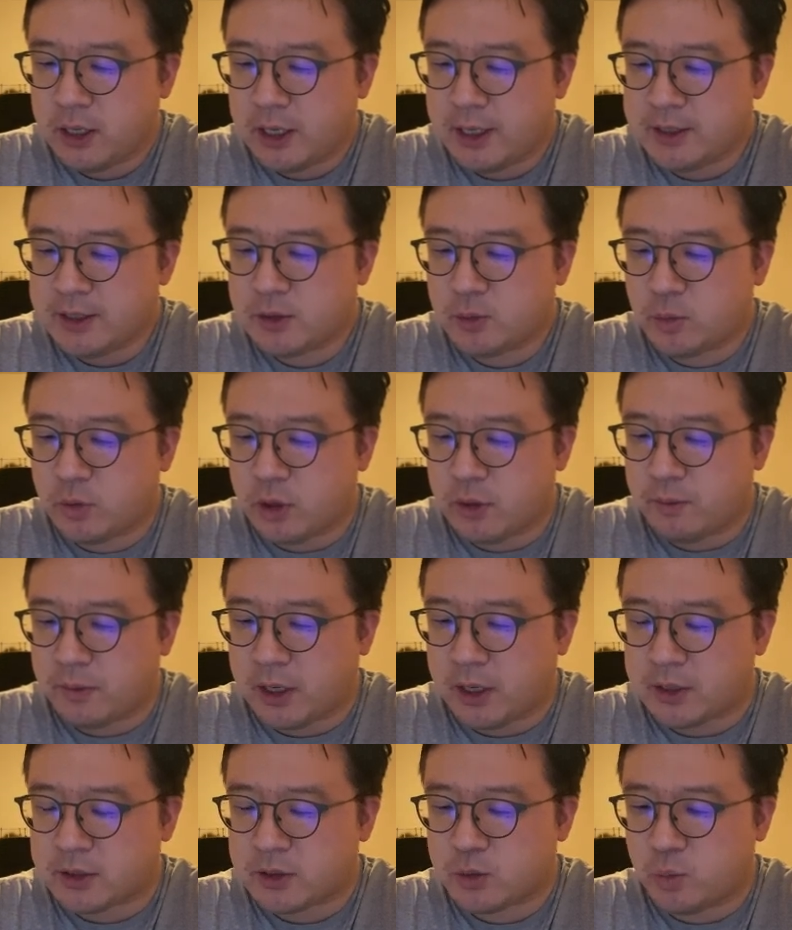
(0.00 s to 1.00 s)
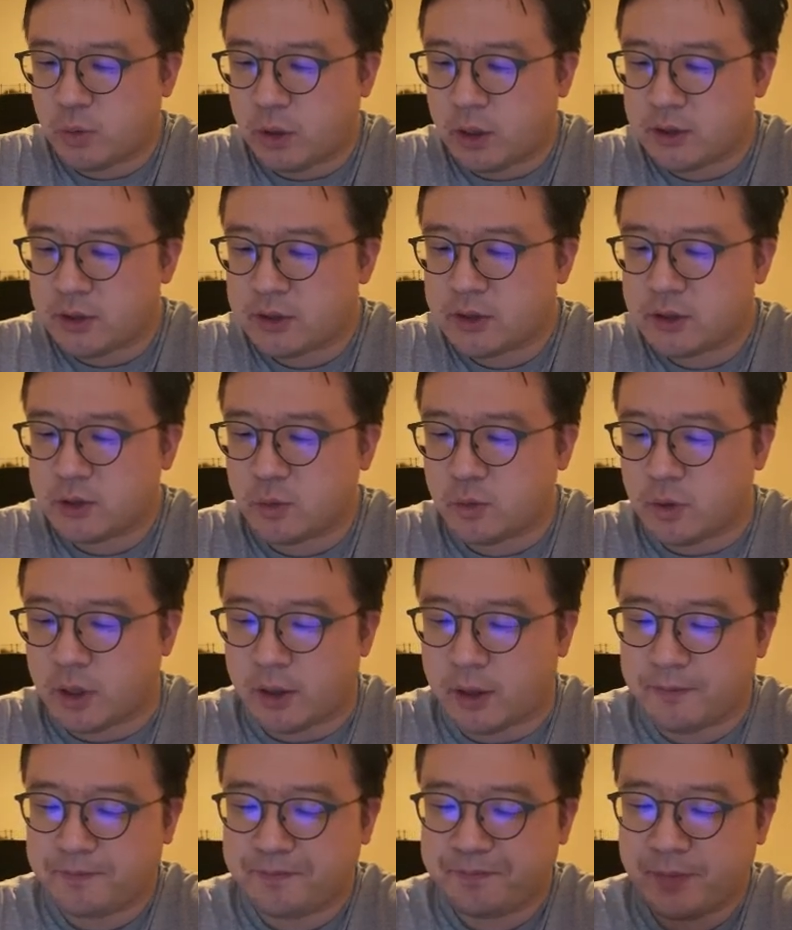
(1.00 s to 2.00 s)
k squared minus 1
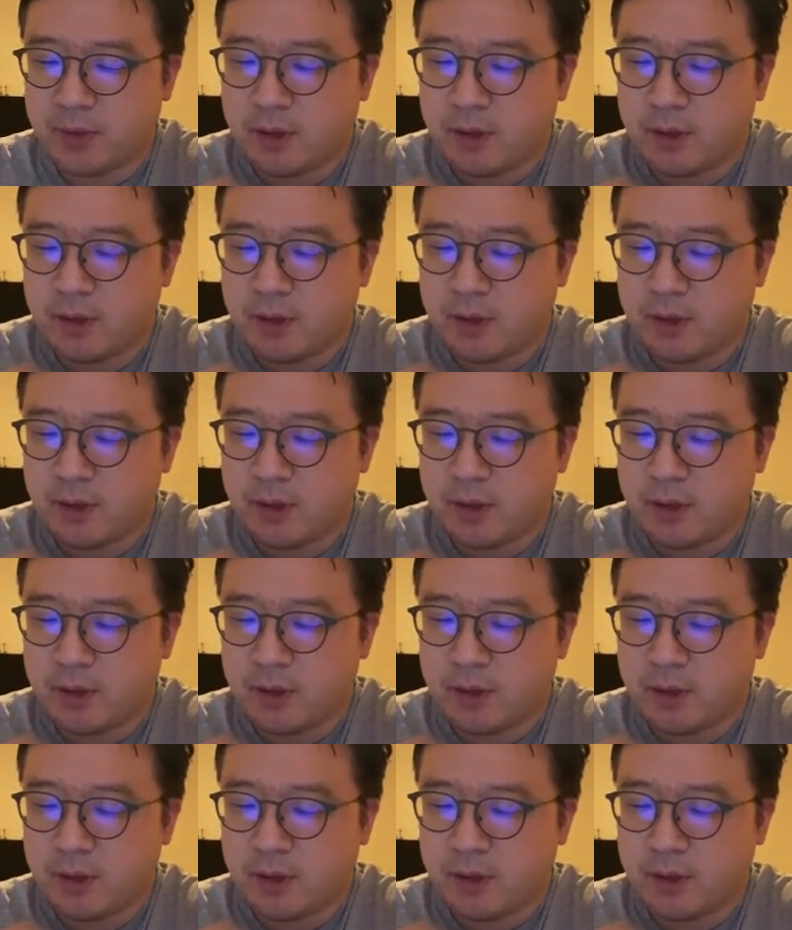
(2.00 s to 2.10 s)
squared.